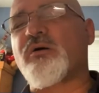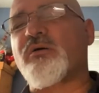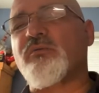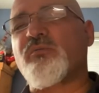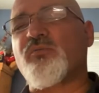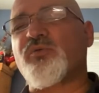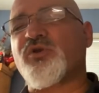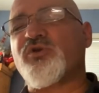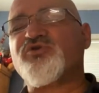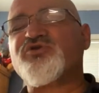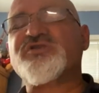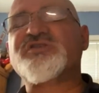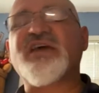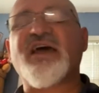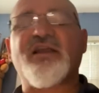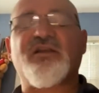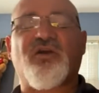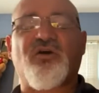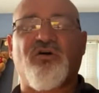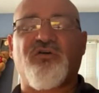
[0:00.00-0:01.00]
you just
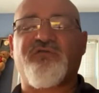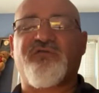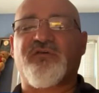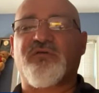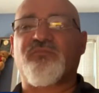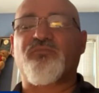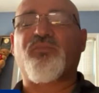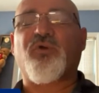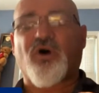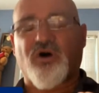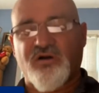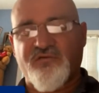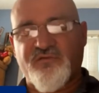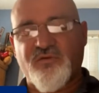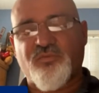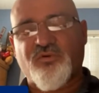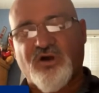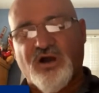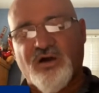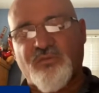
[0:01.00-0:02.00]
had COVID. Part of the
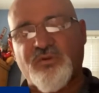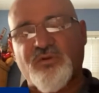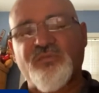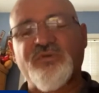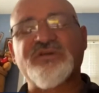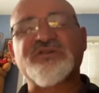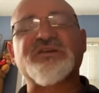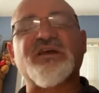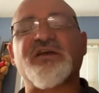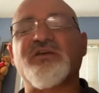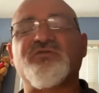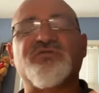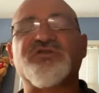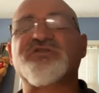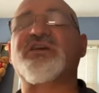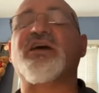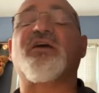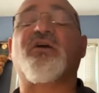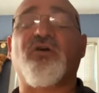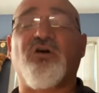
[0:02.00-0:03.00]
problem is that you just
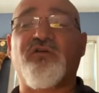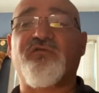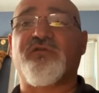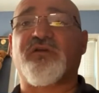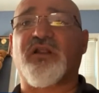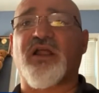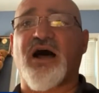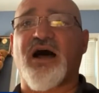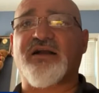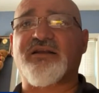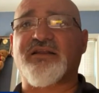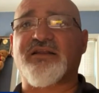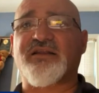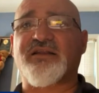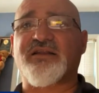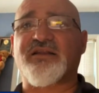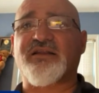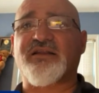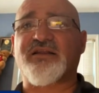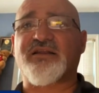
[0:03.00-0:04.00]
had COVID
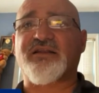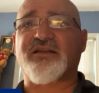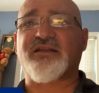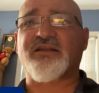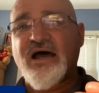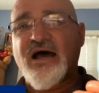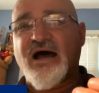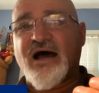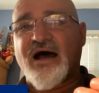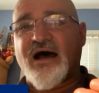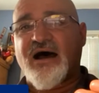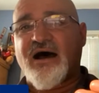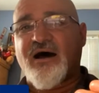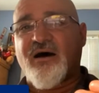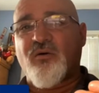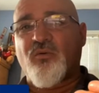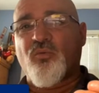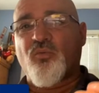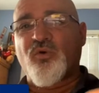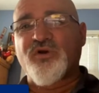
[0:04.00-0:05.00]
lockdowns,
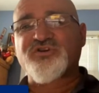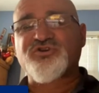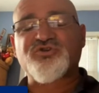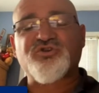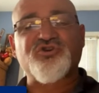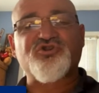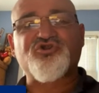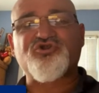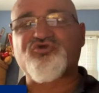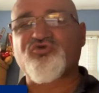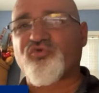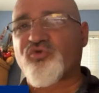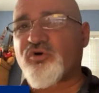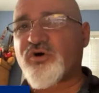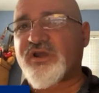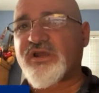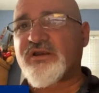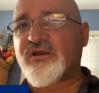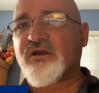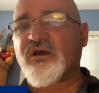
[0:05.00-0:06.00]
which
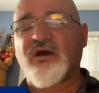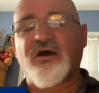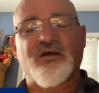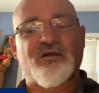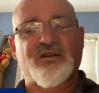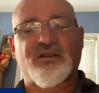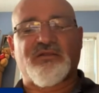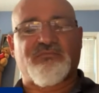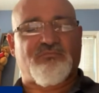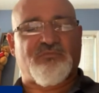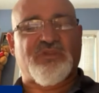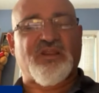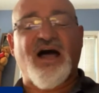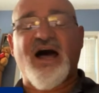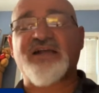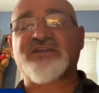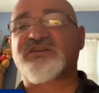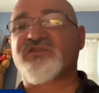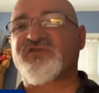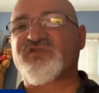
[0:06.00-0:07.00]
destroyed
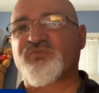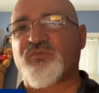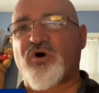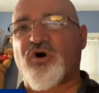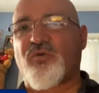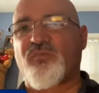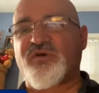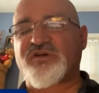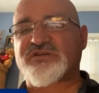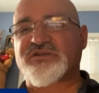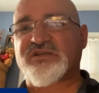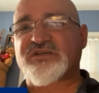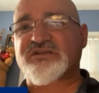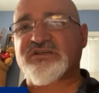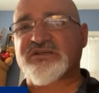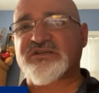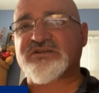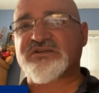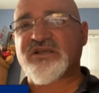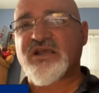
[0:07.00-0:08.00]
lots of small
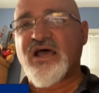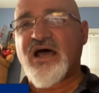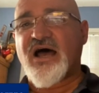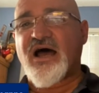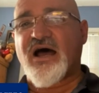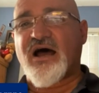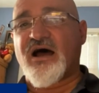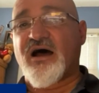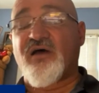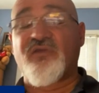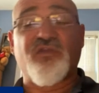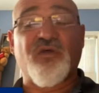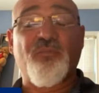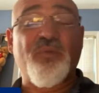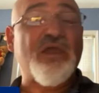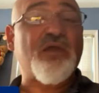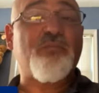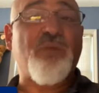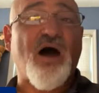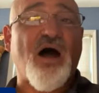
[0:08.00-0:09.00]
businesses. The
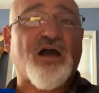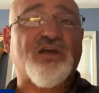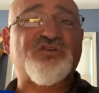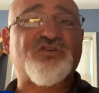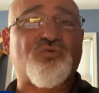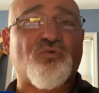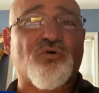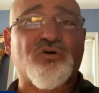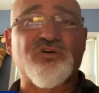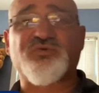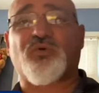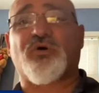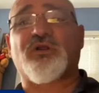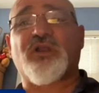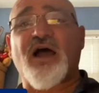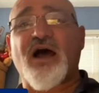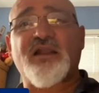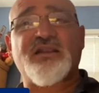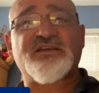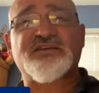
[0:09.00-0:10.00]
big box stores were
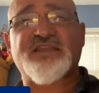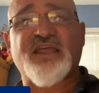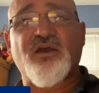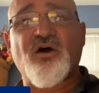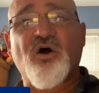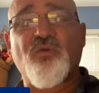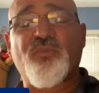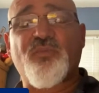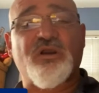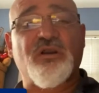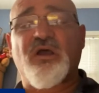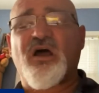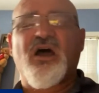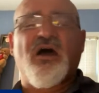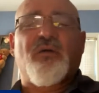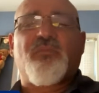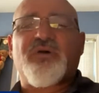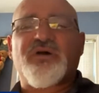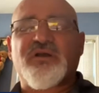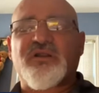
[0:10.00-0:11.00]
allowed to stay open,
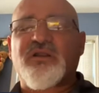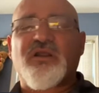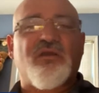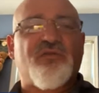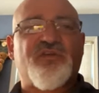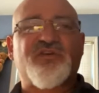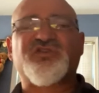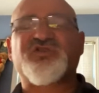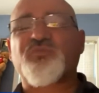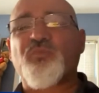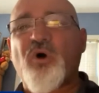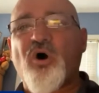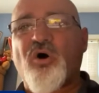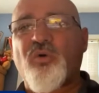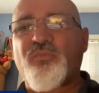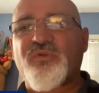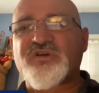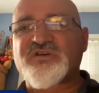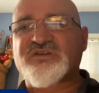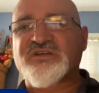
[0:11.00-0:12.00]
but the small
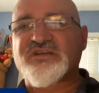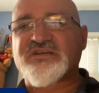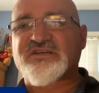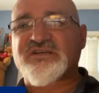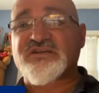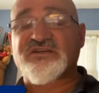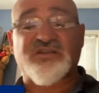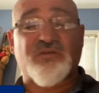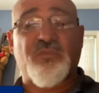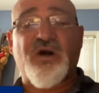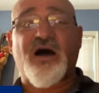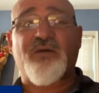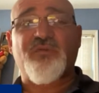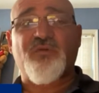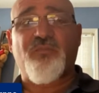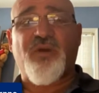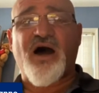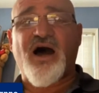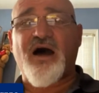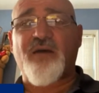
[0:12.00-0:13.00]
businesses, the mom and
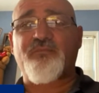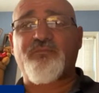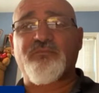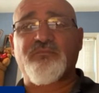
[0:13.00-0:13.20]
pop